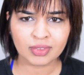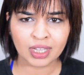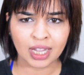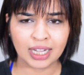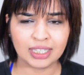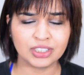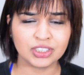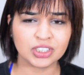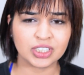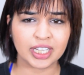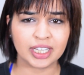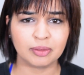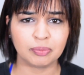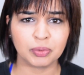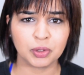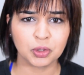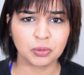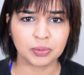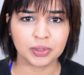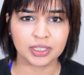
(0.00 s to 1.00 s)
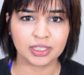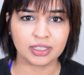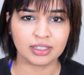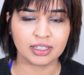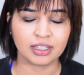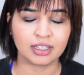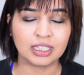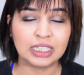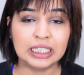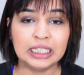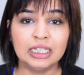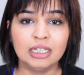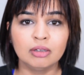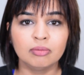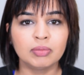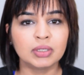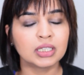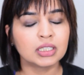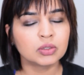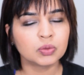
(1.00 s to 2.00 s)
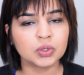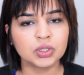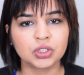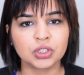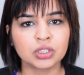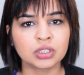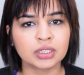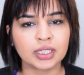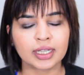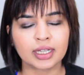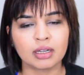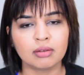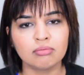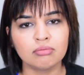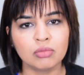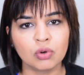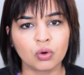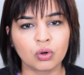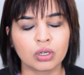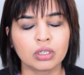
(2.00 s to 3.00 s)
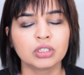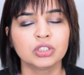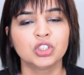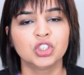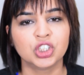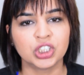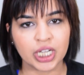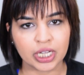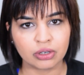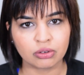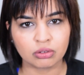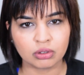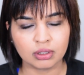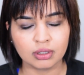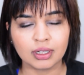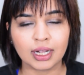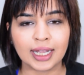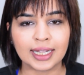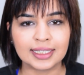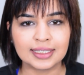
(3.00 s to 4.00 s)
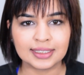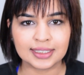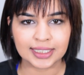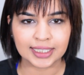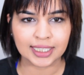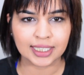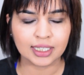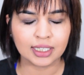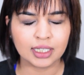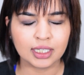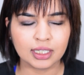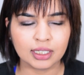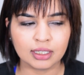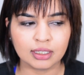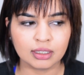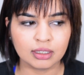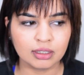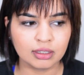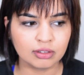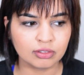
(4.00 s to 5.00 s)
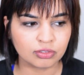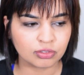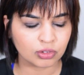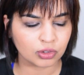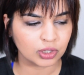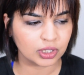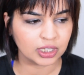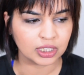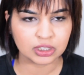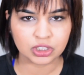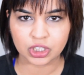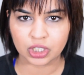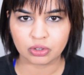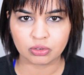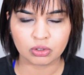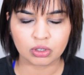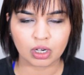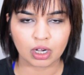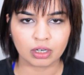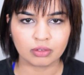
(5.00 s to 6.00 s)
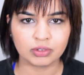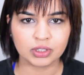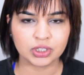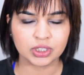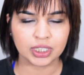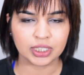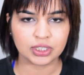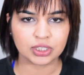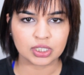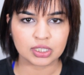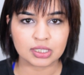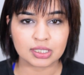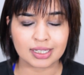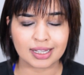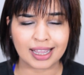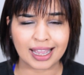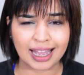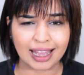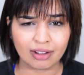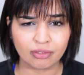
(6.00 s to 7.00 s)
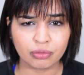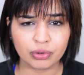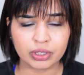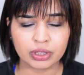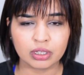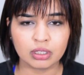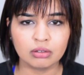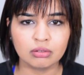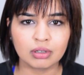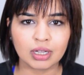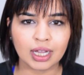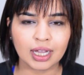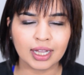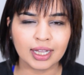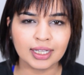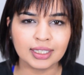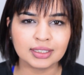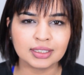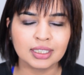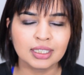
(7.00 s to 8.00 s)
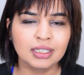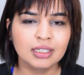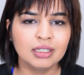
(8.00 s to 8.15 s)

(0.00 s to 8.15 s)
I just hit puberty there, but this was just like a more general idea of, or a general conversation to have with you guys.